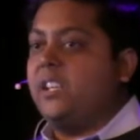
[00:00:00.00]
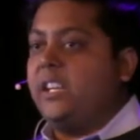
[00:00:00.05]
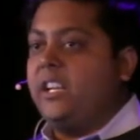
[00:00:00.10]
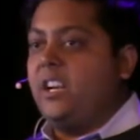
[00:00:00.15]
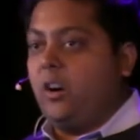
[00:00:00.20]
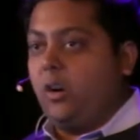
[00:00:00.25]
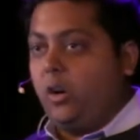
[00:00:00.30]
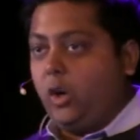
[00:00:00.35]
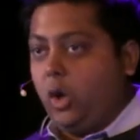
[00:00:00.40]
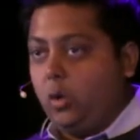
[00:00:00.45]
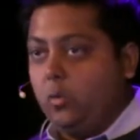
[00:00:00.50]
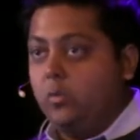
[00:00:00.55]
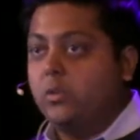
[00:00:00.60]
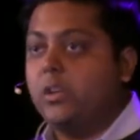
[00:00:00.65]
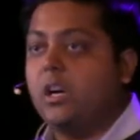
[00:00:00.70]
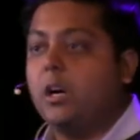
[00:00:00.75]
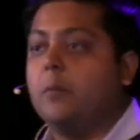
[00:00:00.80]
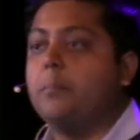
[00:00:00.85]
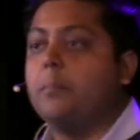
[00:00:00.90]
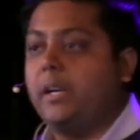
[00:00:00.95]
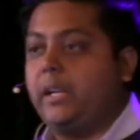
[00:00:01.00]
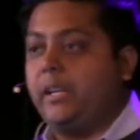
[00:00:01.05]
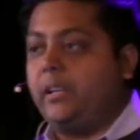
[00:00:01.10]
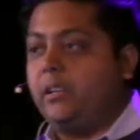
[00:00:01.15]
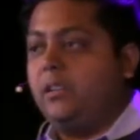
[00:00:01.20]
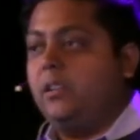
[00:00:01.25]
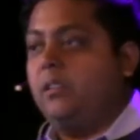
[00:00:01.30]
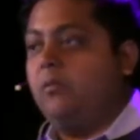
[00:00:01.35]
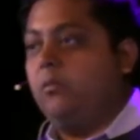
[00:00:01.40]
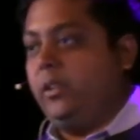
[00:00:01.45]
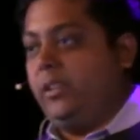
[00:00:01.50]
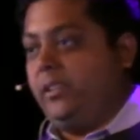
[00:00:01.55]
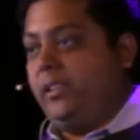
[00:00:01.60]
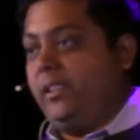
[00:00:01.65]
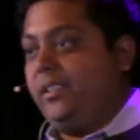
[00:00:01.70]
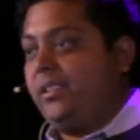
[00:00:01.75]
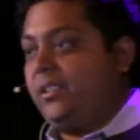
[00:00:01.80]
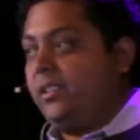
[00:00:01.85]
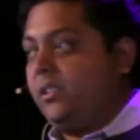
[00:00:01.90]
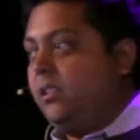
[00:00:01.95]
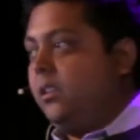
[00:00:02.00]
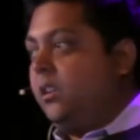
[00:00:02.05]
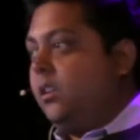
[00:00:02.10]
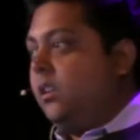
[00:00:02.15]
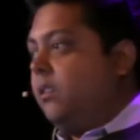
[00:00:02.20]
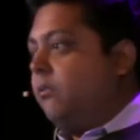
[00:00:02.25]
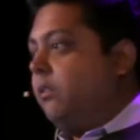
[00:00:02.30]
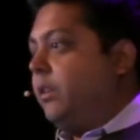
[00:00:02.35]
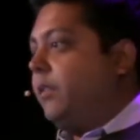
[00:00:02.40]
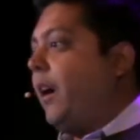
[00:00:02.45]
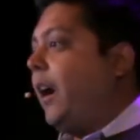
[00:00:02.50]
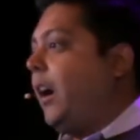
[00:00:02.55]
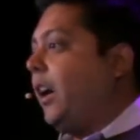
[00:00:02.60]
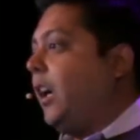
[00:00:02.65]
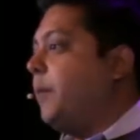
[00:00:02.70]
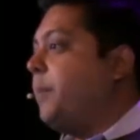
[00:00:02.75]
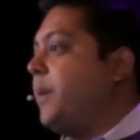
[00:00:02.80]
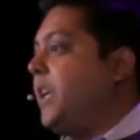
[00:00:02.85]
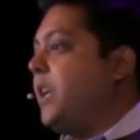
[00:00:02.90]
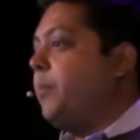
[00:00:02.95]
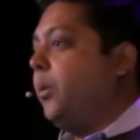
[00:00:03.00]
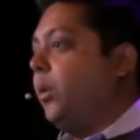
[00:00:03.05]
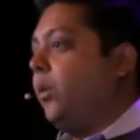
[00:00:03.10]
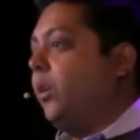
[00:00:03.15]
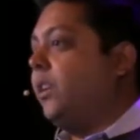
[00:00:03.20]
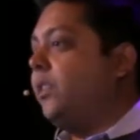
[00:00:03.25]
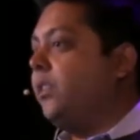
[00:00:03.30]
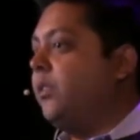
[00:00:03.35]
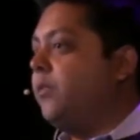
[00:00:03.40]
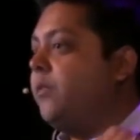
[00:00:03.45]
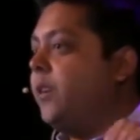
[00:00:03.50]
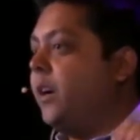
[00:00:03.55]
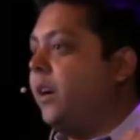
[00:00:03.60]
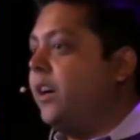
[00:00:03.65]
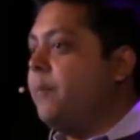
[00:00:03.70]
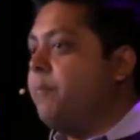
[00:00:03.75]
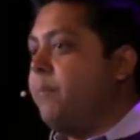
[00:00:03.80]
in our own company with this. We've hired people at the very